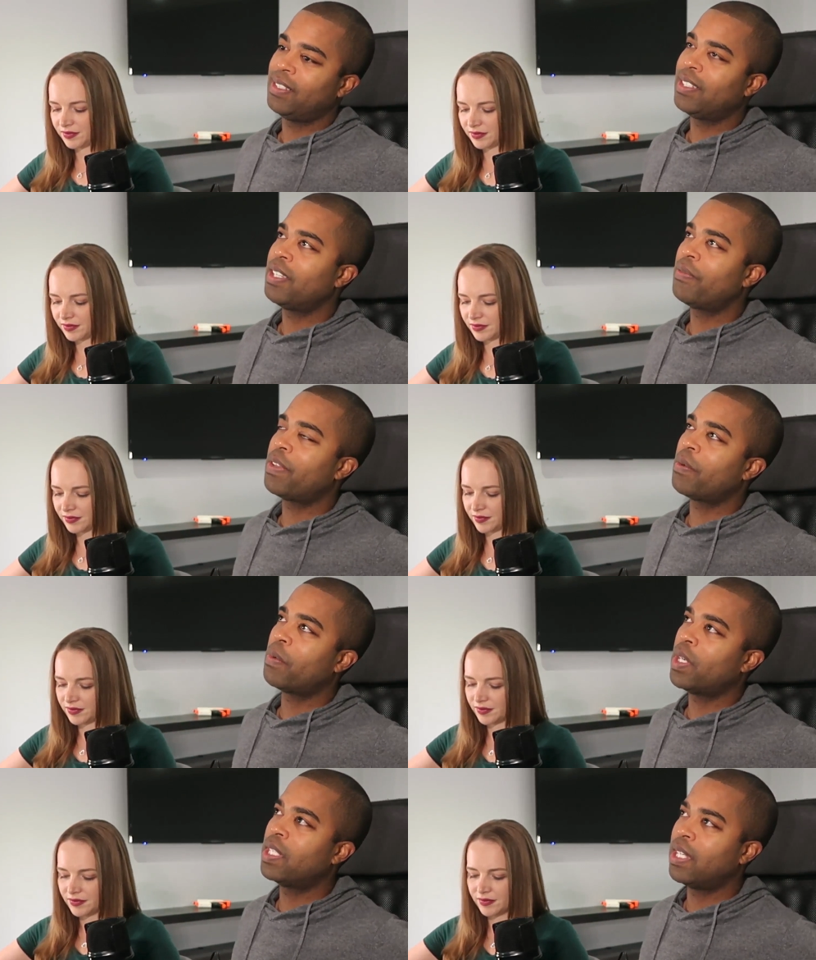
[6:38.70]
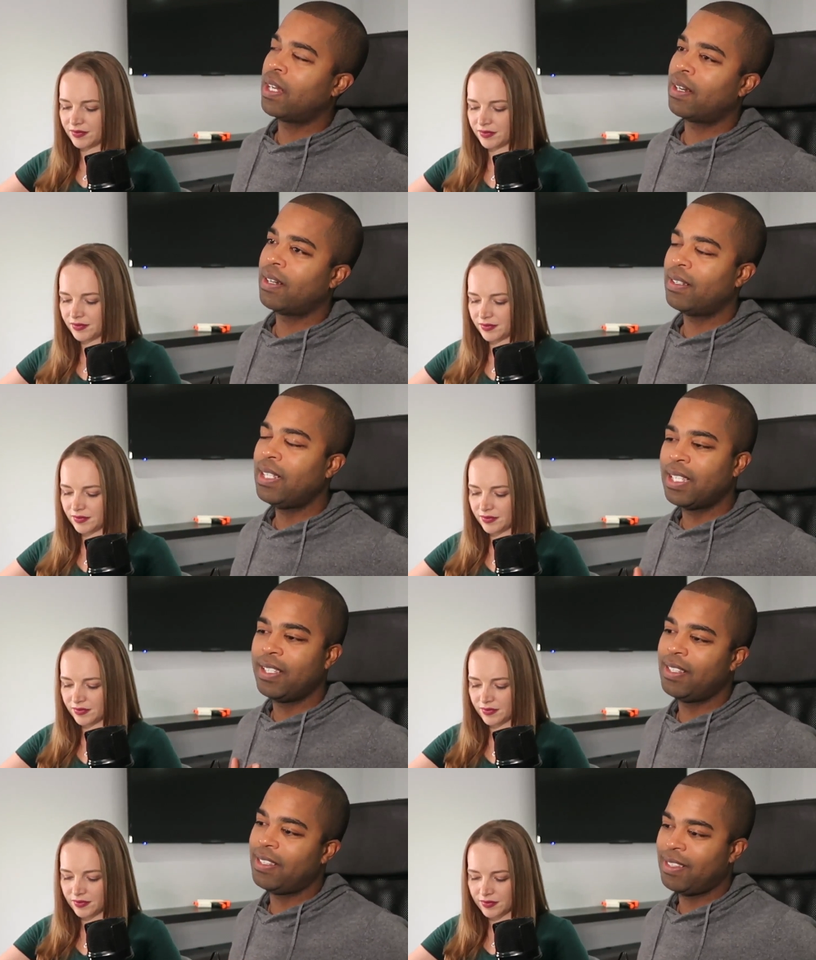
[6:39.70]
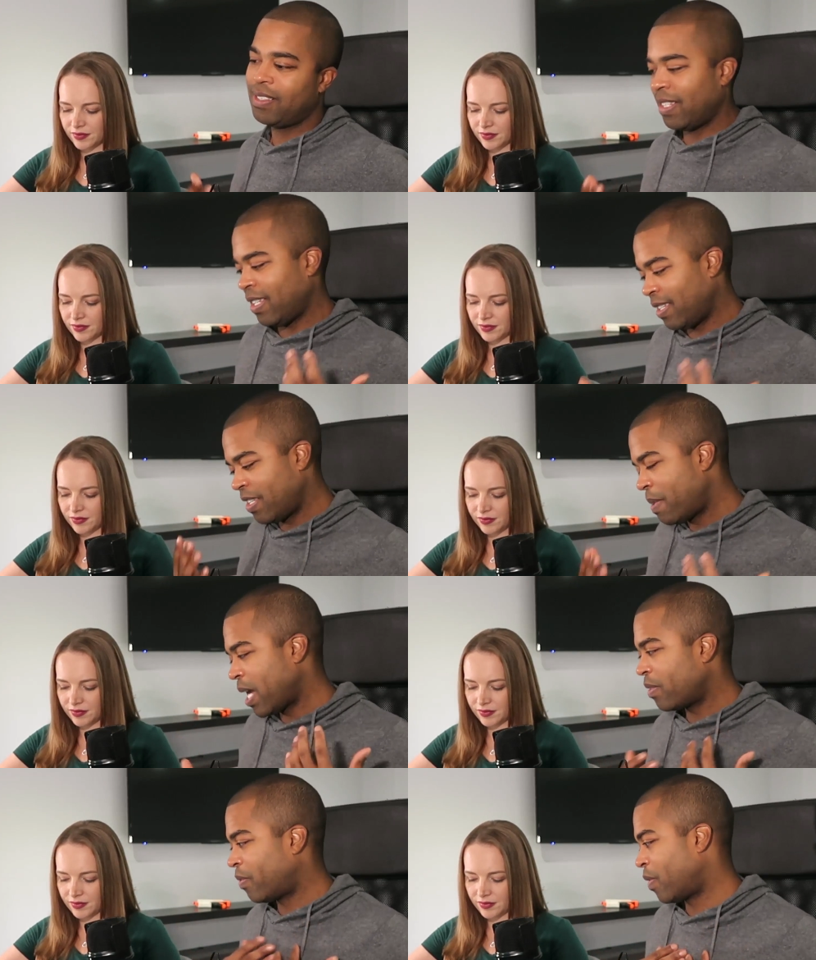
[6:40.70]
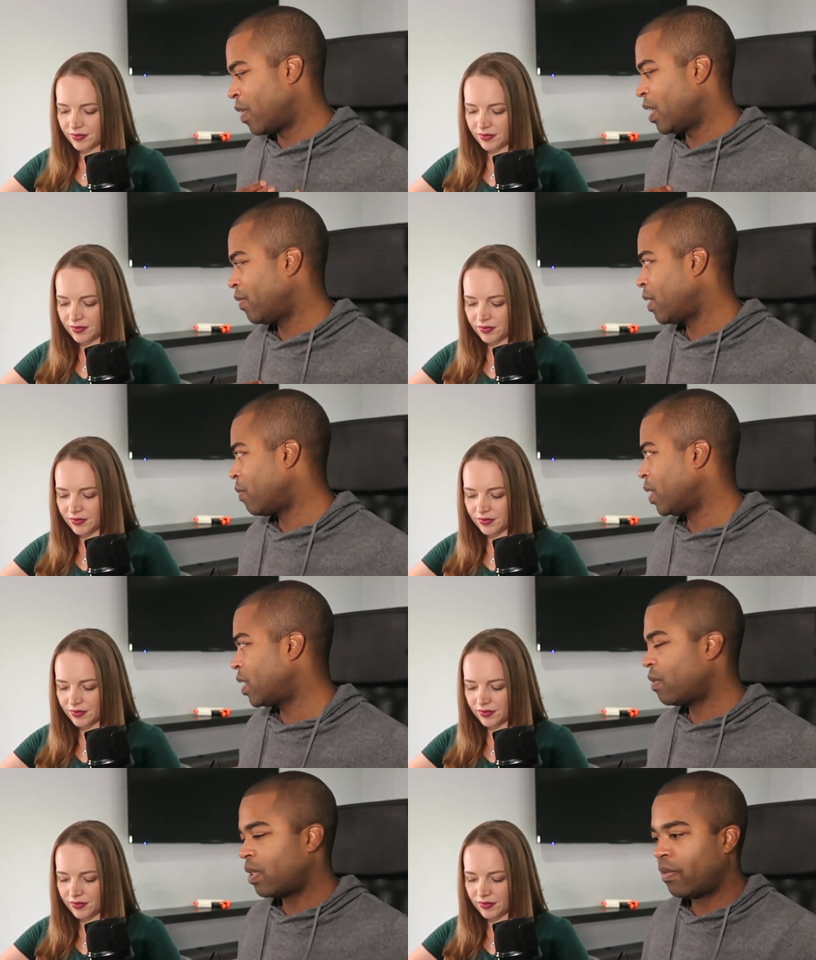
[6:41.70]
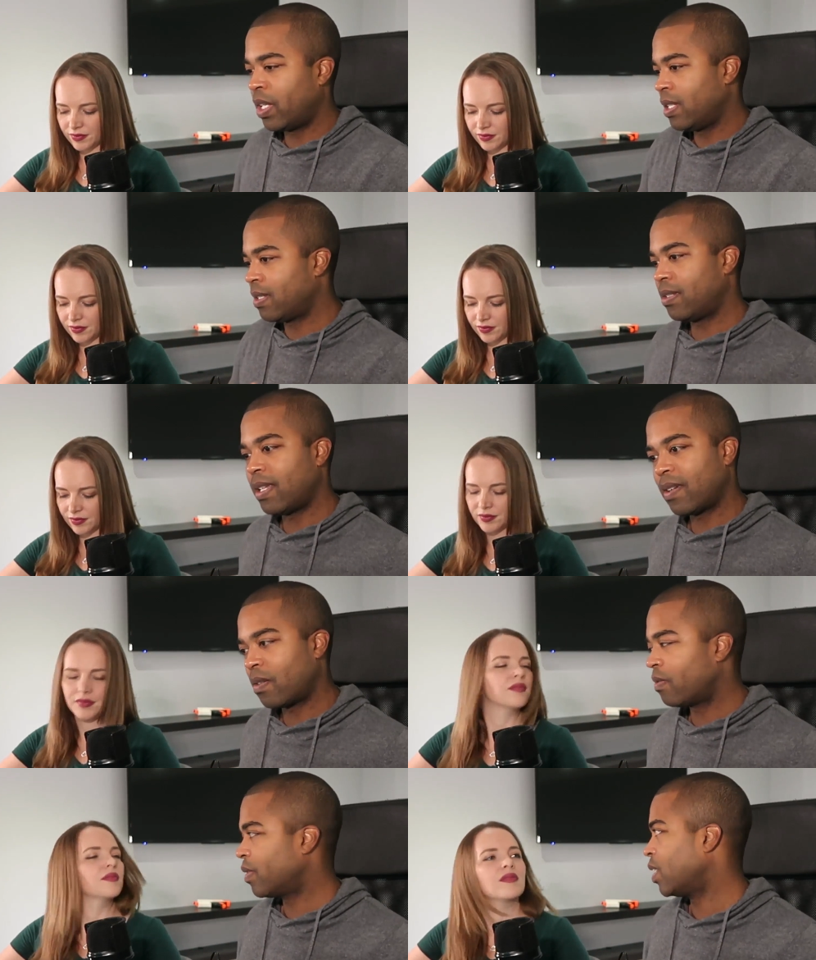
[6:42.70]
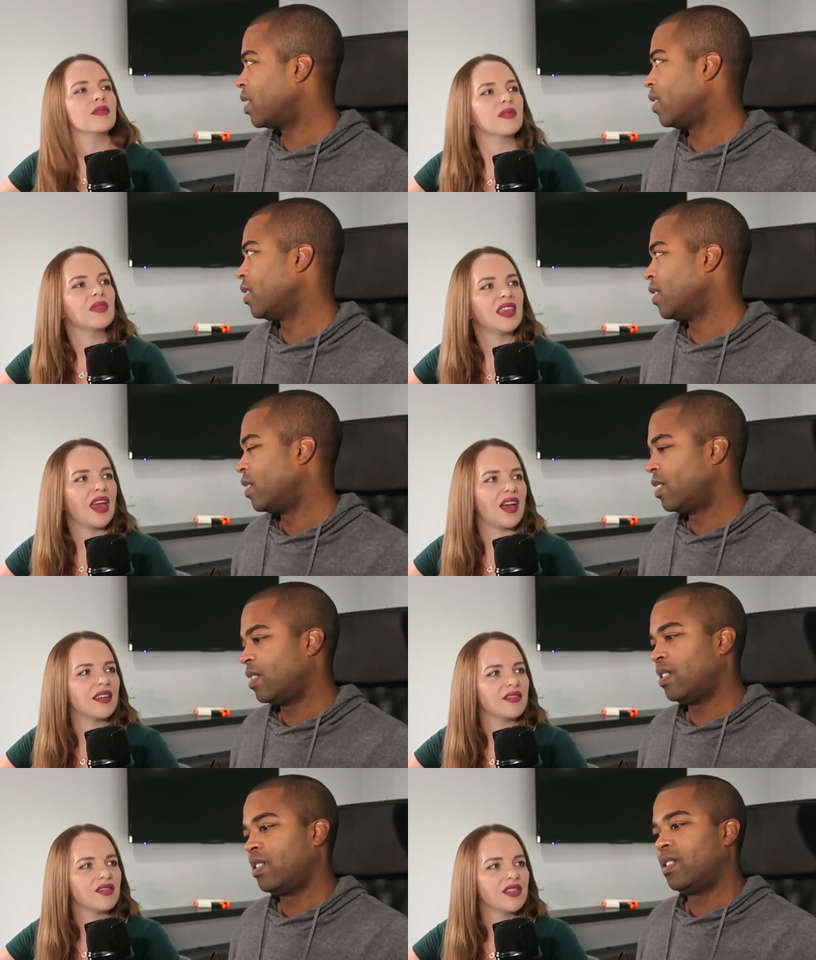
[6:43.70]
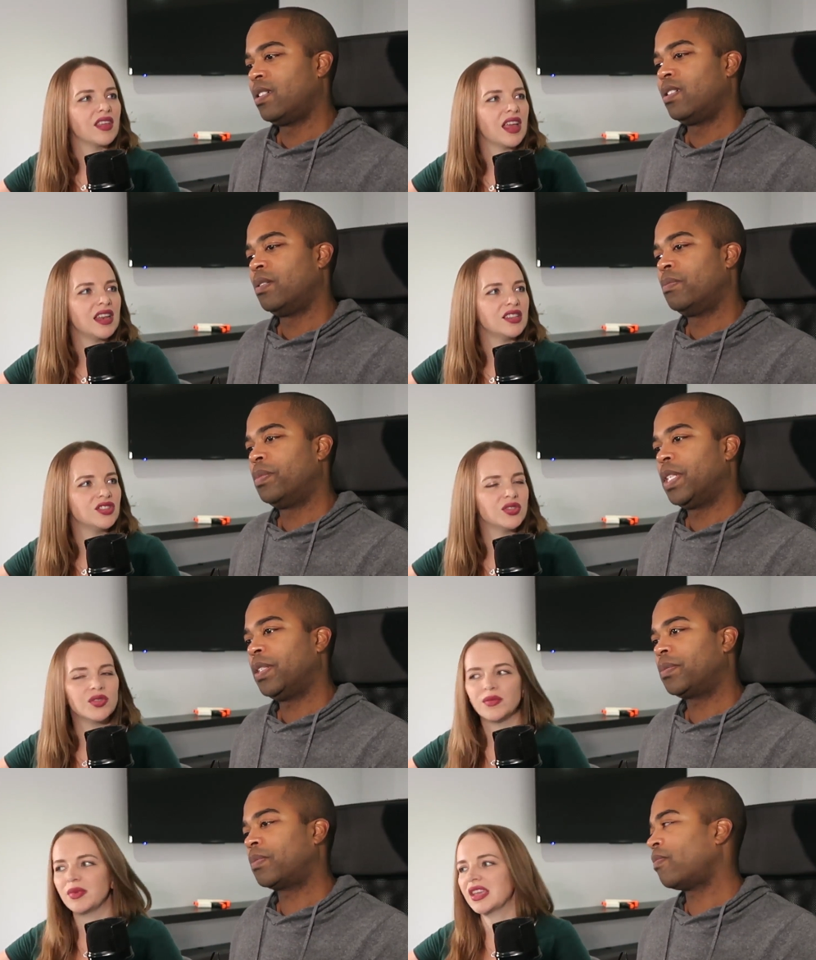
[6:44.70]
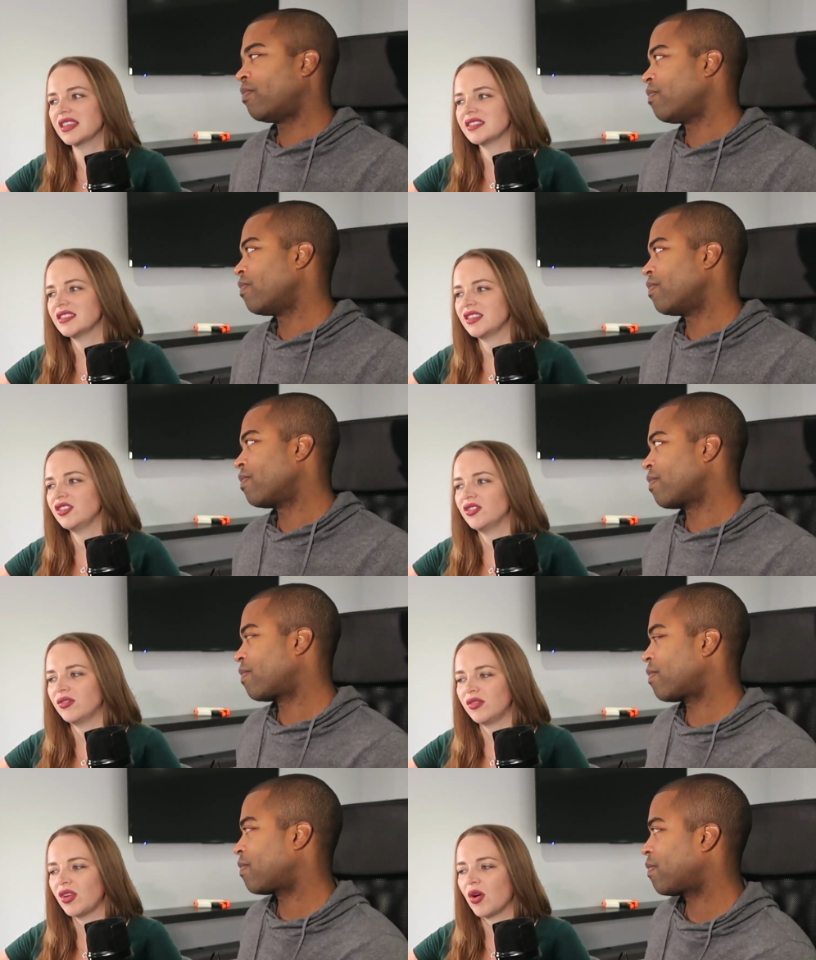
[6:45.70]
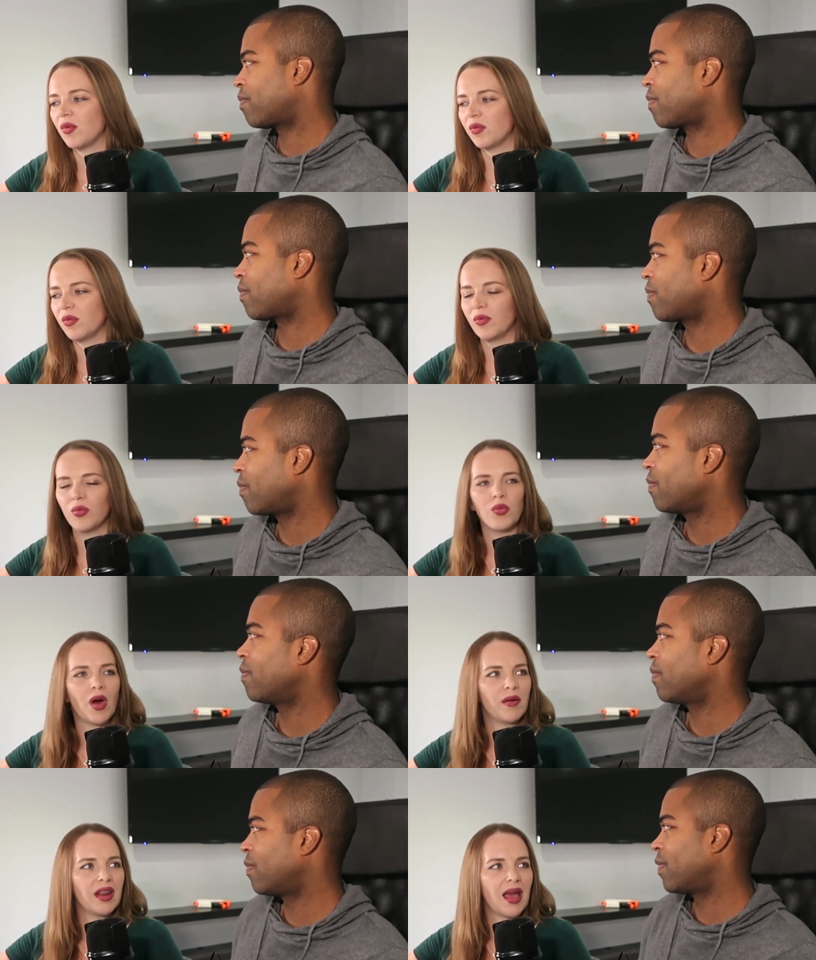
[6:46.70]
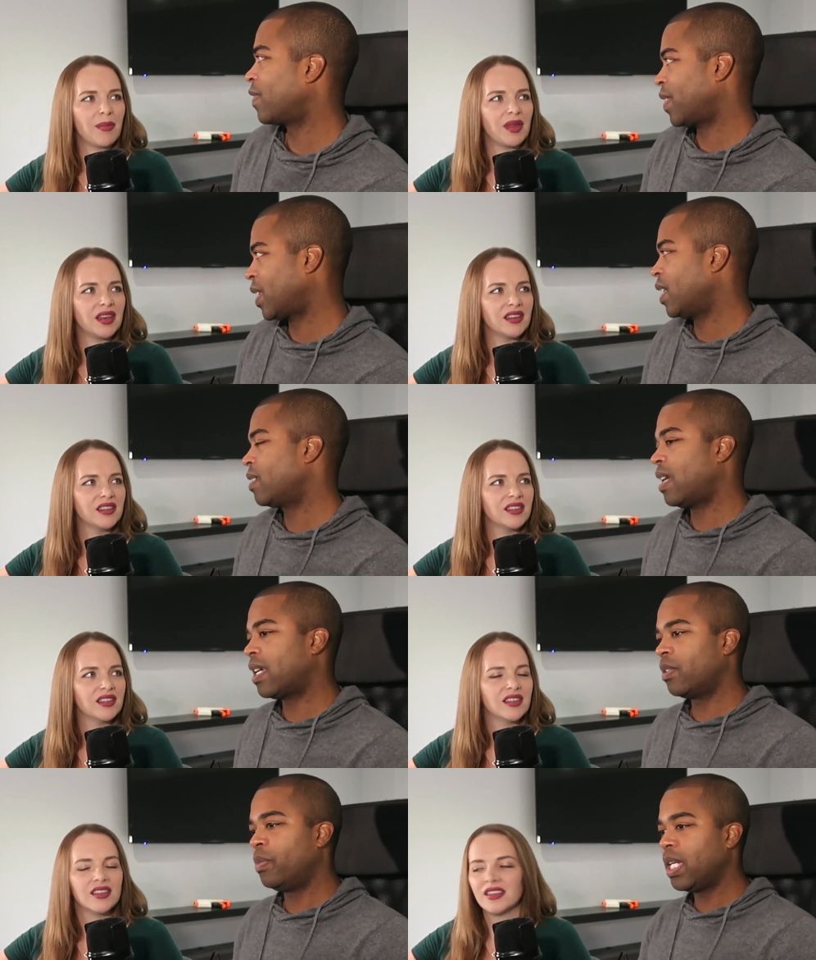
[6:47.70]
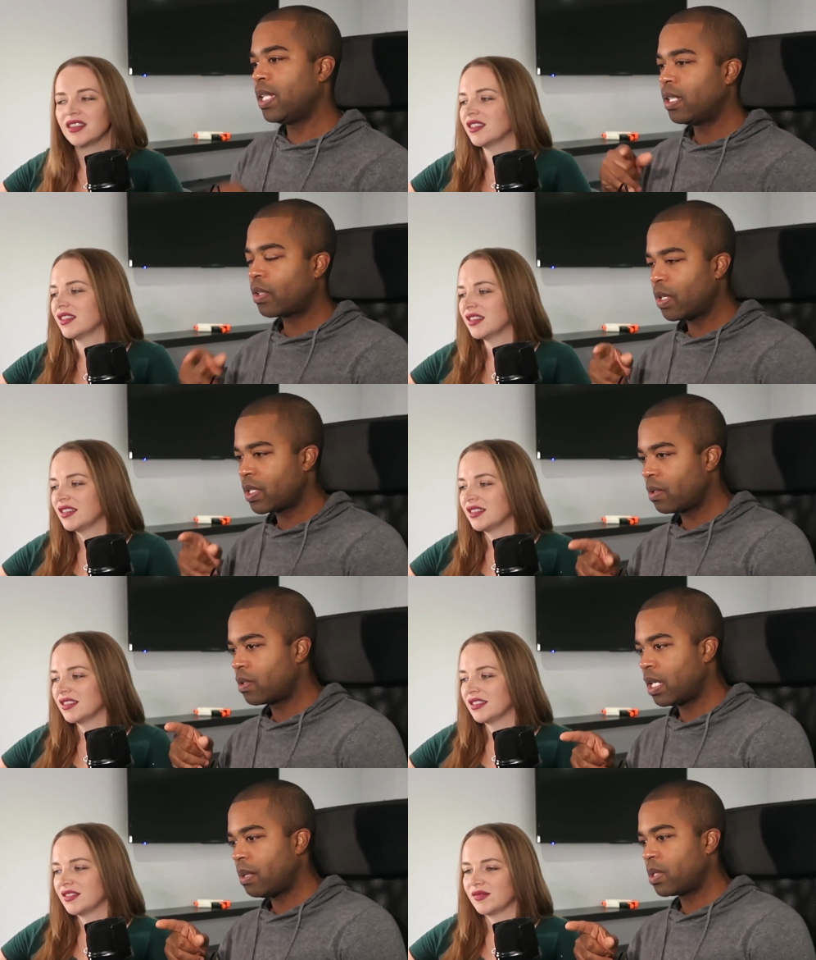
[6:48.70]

Speaker 1: if they weren't there, like it, it's back and forth. If they weren't there, would the villains just take over?
Speaker 2: Yeah, and it's but, true because you don't know what would happen.
Speaker 1: Exactly. But in the crystal gems